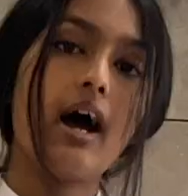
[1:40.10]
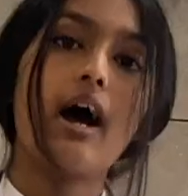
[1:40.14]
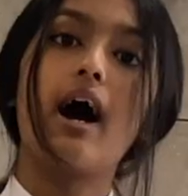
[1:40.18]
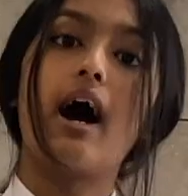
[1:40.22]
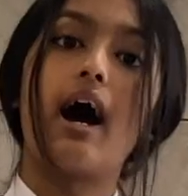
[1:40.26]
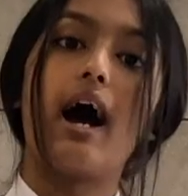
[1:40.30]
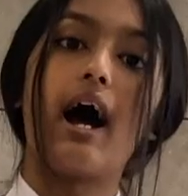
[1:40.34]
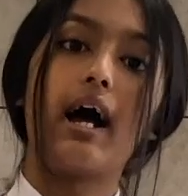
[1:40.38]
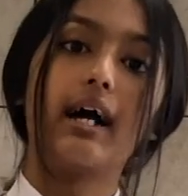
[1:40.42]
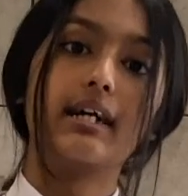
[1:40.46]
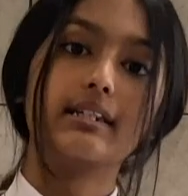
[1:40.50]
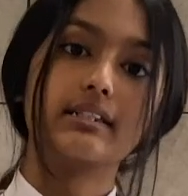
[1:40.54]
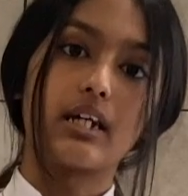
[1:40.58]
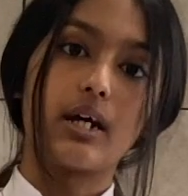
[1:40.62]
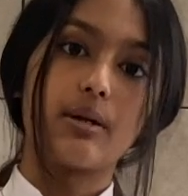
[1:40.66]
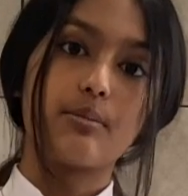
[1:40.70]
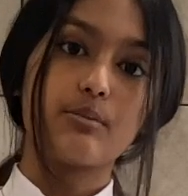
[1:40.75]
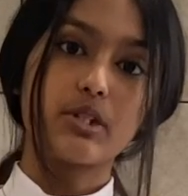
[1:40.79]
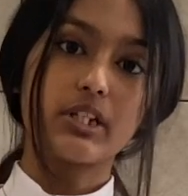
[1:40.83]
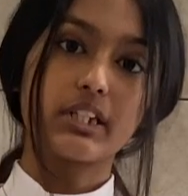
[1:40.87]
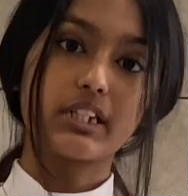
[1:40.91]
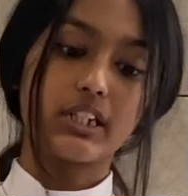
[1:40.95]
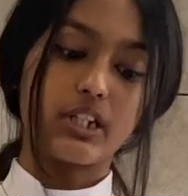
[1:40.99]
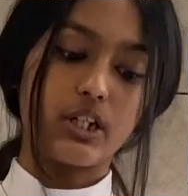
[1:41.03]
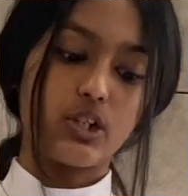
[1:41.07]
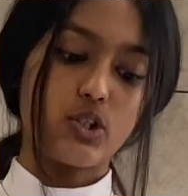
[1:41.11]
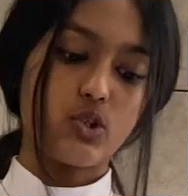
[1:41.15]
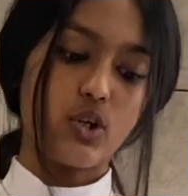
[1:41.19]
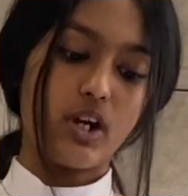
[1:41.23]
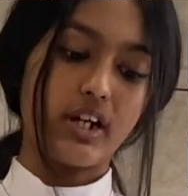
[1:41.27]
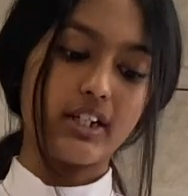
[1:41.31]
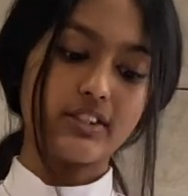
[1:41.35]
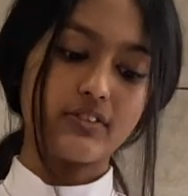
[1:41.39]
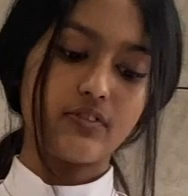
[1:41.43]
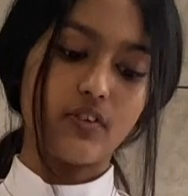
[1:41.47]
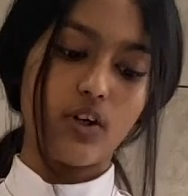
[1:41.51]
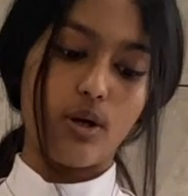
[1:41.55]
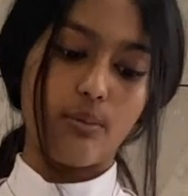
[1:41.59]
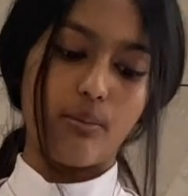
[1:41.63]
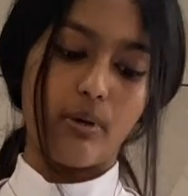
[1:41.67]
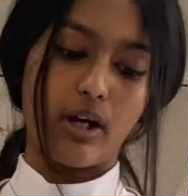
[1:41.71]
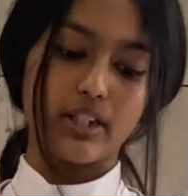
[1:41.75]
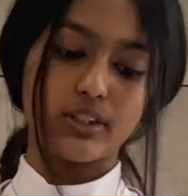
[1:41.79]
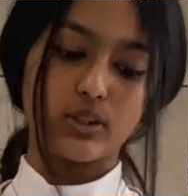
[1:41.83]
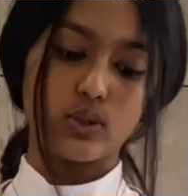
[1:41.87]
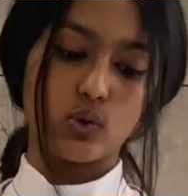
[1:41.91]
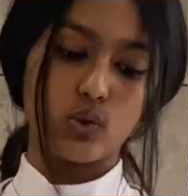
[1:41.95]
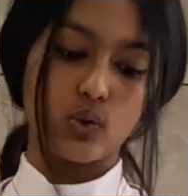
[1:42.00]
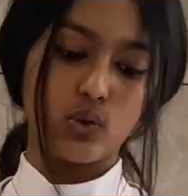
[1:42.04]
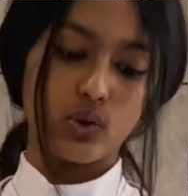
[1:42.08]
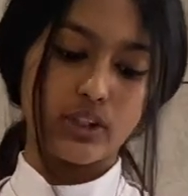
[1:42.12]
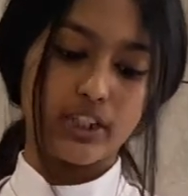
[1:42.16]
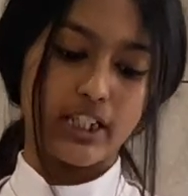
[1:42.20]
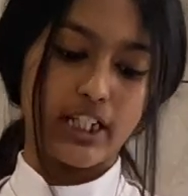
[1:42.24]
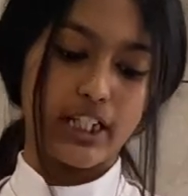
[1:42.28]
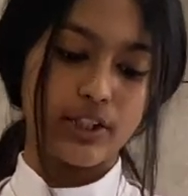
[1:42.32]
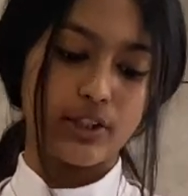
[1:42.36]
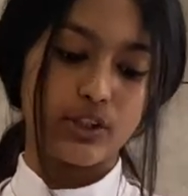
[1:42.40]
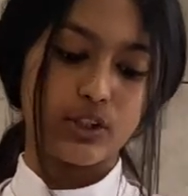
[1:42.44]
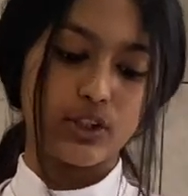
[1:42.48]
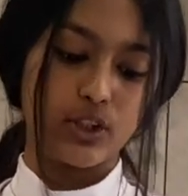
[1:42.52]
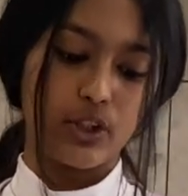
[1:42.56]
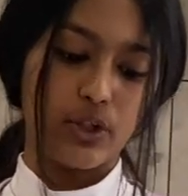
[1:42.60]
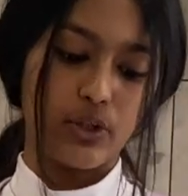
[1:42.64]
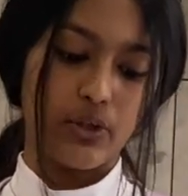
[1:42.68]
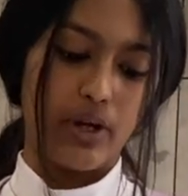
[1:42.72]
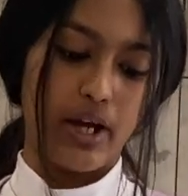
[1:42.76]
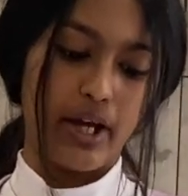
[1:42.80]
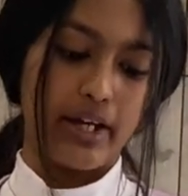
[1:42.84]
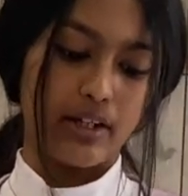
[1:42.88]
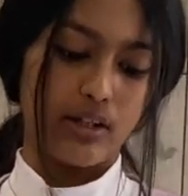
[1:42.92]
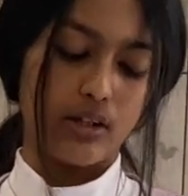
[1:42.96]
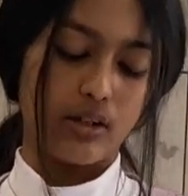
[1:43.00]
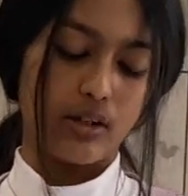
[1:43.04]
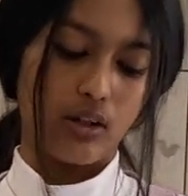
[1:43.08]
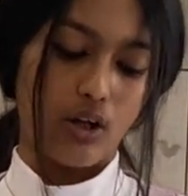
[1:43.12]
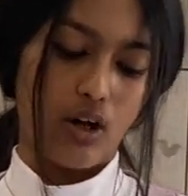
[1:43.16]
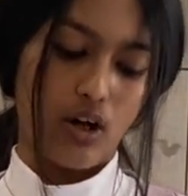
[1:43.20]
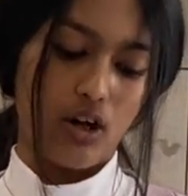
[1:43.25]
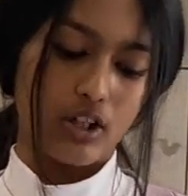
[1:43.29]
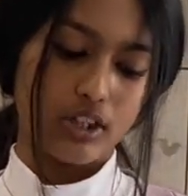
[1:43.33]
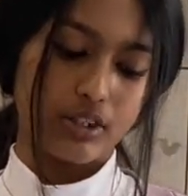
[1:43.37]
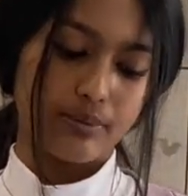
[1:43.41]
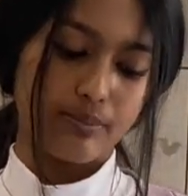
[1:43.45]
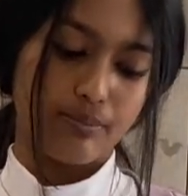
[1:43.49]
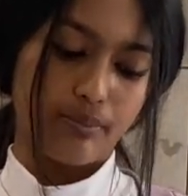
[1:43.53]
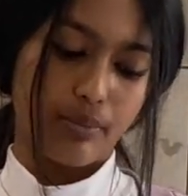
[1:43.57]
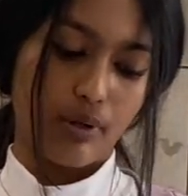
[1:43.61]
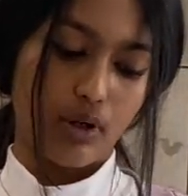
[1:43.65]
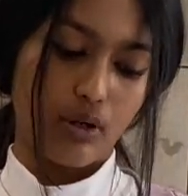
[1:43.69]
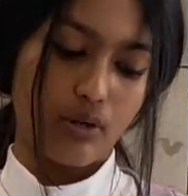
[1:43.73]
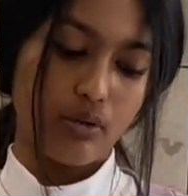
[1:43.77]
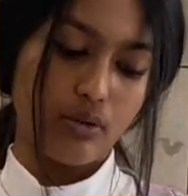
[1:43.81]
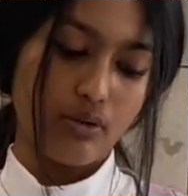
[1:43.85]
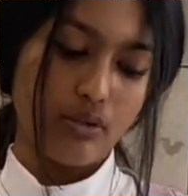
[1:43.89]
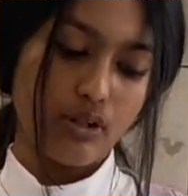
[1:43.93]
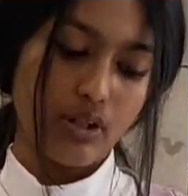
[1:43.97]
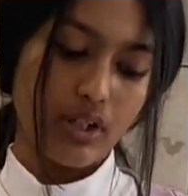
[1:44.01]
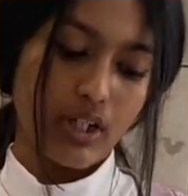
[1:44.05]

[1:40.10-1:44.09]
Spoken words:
And I'm just going to transfer my sauce into a glass bowl.